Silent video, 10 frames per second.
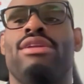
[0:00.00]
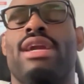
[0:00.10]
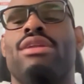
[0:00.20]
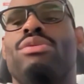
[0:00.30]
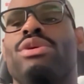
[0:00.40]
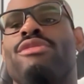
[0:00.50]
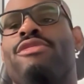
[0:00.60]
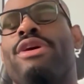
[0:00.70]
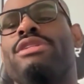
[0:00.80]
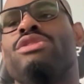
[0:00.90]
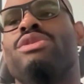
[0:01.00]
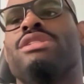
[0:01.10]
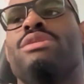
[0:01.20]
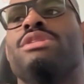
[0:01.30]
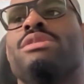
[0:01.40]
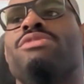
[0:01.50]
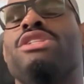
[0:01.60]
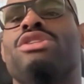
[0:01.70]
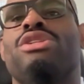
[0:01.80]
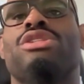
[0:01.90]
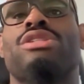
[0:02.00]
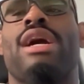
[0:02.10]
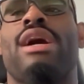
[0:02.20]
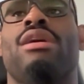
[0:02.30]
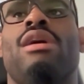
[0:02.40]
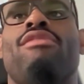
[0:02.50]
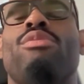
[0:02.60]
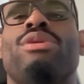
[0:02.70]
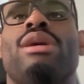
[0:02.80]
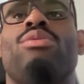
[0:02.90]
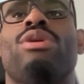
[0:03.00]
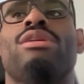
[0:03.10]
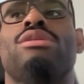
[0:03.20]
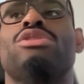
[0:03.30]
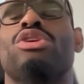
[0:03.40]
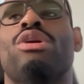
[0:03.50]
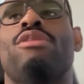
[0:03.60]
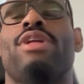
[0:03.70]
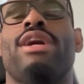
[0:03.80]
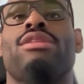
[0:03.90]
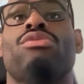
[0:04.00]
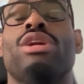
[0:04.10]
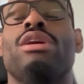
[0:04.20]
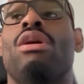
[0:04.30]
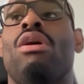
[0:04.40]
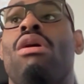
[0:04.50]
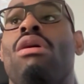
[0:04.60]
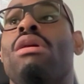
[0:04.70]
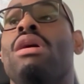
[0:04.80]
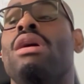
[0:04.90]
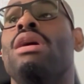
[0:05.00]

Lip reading: think I know what you're referring to because there was some researchers that uncovered when they wanted to turn off like the recall